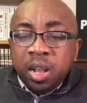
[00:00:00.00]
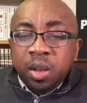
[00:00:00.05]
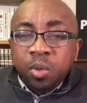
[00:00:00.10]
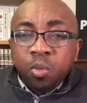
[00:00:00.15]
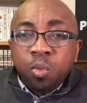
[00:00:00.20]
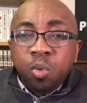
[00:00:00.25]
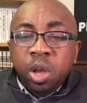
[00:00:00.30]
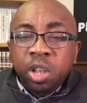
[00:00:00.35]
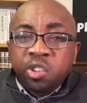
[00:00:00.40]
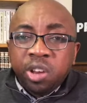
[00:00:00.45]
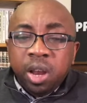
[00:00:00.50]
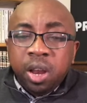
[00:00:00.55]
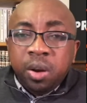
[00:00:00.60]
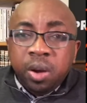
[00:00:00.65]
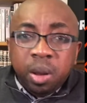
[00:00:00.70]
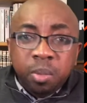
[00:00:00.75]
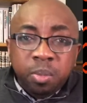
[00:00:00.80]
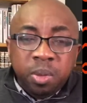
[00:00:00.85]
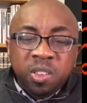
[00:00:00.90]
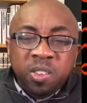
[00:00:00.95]
which
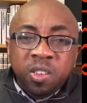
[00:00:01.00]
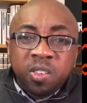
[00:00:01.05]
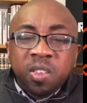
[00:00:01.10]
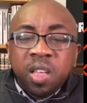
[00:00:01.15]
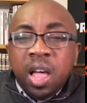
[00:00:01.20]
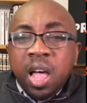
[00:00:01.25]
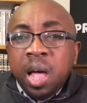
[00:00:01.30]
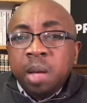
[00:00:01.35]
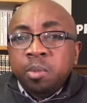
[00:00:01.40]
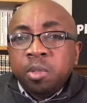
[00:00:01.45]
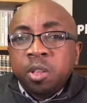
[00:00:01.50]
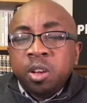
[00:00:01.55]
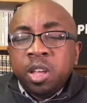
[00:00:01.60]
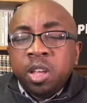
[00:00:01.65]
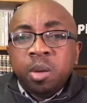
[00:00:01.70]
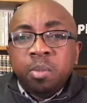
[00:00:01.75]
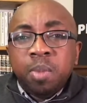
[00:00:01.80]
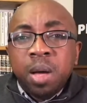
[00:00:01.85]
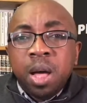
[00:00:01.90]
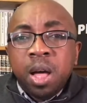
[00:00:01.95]
area of business. I'm
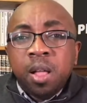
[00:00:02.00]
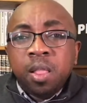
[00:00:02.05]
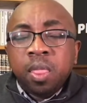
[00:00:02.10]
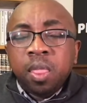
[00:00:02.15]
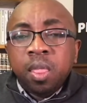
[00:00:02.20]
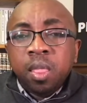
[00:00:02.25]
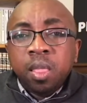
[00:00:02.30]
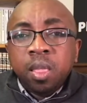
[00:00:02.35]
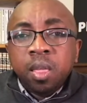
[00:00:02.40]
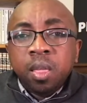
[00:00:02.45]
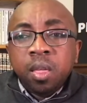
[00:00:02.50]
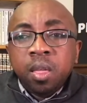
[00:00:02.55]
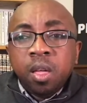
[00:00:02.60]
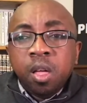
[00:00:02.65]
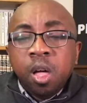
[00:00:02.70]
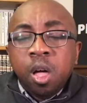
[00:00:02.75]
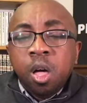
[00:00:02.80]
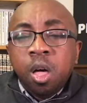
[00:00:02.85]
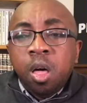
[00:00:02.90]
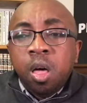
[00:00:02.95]
talking about
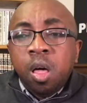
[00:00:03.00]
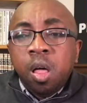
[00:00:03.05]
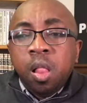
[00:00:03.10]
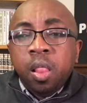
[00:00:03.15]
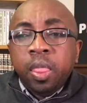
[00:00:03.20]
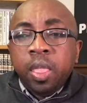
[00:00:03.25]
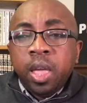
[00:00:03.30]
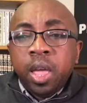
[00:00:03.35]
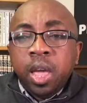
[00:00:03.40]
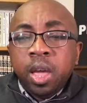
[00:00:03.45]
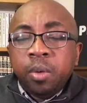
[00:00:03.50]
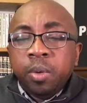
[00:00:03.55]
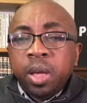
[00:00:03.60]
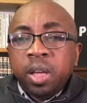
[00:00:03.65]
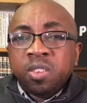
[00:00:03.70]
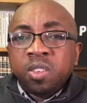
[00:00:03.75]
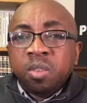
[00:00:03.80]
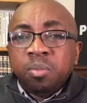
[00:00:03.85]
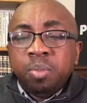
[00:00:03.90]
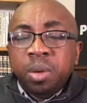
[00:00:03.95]
all
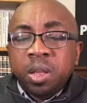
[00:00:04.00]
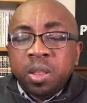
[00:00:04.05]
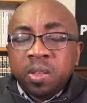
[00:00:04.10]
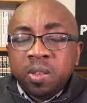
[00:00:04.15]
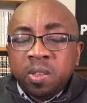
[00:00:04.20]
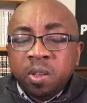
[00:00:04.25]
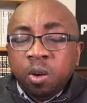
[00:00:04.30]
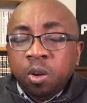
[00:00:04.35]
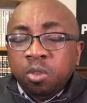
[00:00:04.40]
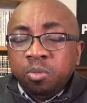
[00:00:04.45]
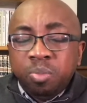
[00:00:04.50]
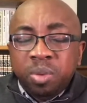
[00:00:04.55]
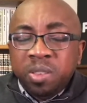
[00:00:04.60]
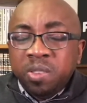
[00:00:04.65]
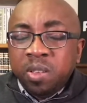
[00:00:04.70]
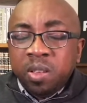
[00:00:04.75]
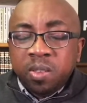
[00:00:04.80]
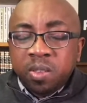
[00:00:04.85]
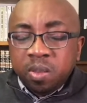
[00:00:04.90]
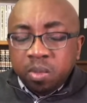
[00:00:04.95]
areas of
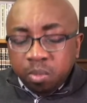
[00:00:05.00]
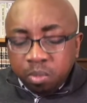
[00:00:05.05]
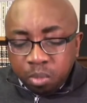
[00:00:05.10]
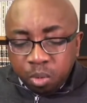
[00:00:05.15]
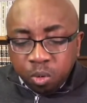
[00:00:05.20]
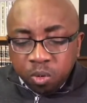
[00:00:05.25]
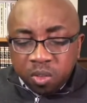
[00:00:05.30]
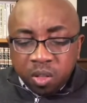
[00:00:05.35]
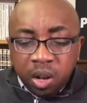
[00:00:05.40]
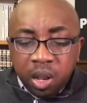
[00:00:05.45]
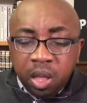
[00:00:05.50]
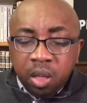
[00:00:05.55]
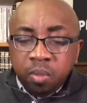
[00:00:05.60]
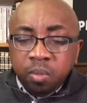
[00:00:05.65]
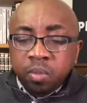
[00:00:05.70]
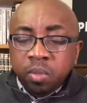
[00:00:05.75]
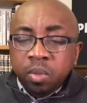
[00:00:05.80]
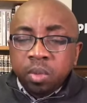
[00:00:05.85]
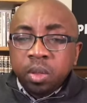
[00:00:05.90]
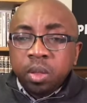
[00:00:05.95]
business,
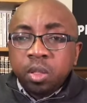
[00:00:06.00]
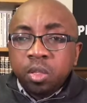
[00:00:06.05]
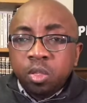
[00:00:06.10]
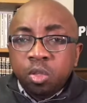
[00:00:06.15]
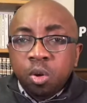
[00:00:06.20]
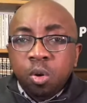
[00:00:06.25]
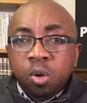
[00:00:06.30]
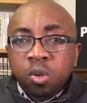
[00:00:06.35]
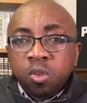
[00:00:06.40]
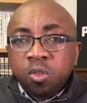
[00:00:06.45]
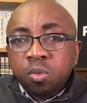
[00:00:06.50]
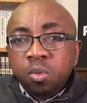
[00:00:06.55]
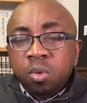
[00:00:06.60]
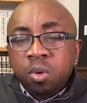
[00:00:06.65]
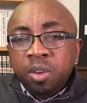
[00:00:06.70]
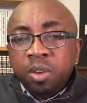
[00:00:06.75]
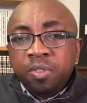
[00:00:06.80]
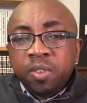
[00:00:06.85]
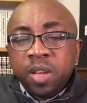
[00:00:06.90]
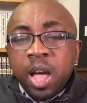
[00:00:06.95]
mostly those
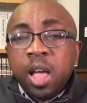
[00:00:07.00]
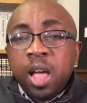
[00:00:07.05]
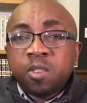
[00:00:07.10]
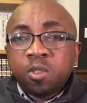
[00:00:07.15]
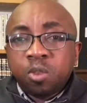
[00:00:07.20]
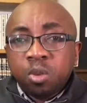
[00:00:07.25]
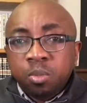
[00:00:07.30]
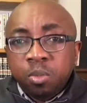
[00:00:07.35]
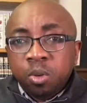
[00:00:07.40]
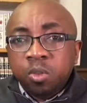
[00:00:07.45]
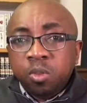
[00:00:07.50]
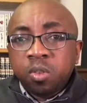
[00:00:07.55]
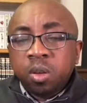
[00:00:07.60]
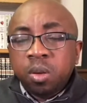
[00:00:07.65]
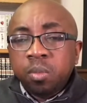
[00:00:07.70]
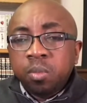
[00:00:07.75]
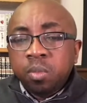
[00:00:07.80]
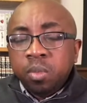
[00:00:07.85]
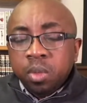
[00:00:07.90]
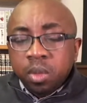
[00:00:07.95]
with customers.
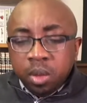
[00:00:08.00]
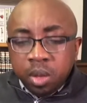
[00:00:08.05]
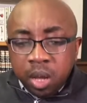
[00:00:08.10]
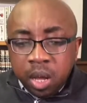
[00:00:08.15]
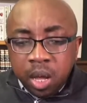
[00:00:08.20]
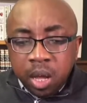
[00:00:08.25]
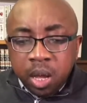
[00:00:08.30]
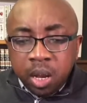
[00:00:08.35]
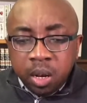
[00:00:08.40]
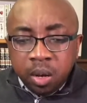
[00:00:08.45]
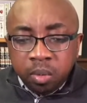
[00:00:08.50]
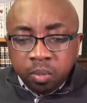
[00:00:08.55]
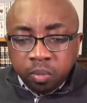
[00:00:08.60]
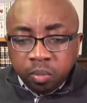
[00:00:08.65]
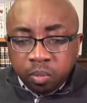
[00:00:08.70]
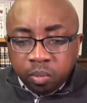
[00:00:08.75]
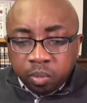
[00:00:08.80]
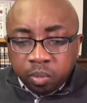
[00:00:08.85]
And